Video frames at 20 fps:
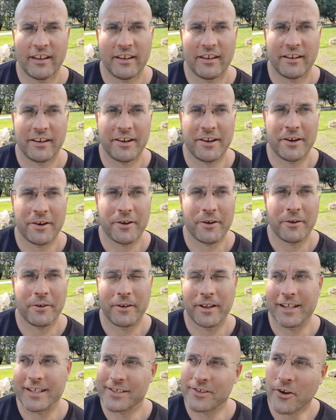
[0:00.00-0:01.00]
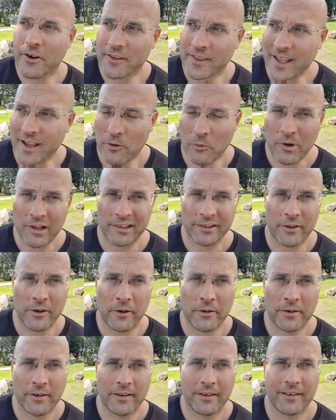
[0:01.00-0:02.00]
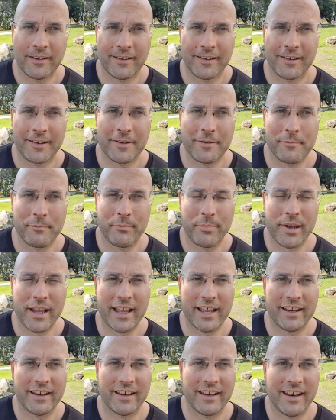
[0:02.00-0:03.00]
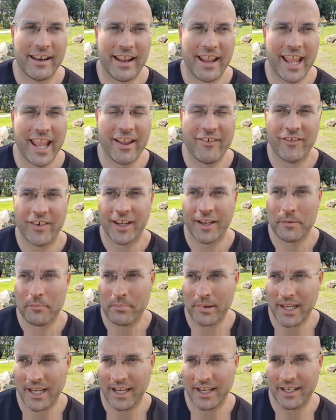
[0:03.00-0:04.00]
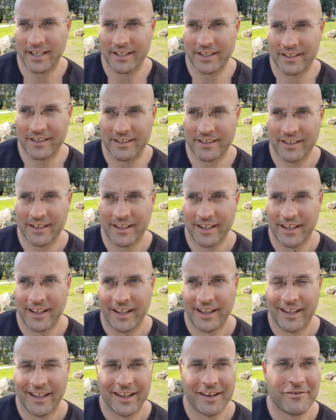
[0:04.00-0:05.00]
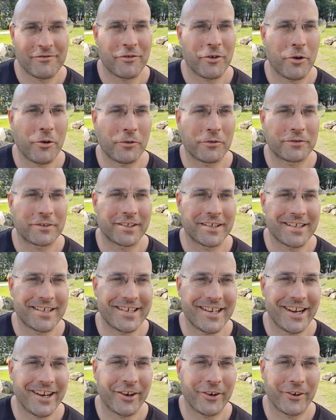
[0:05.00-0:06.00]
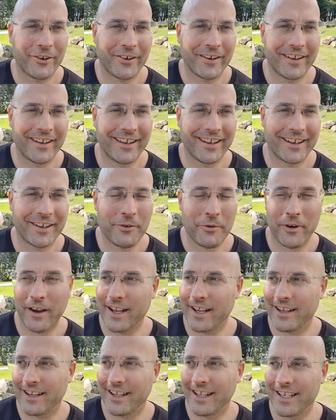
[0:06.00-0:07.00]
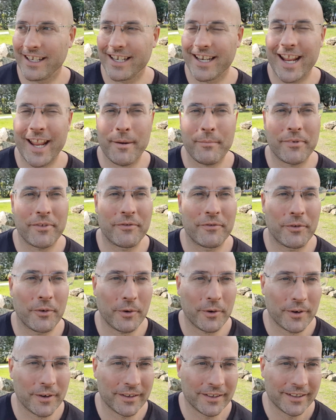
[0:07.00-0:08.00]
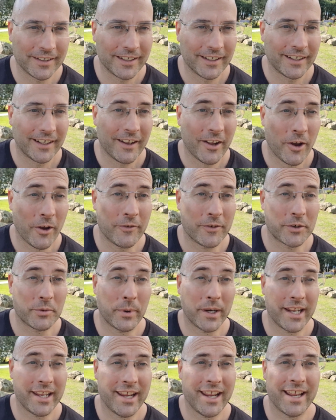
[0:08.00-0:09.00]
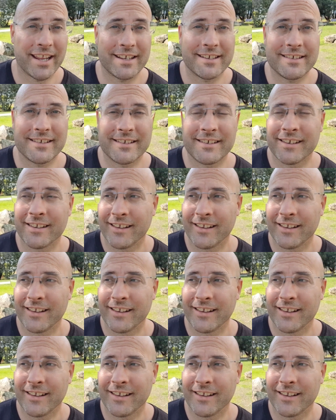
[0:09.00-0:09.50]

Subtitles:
it's not that well known, but having been involved in Qigong quite in depth for over 20 years,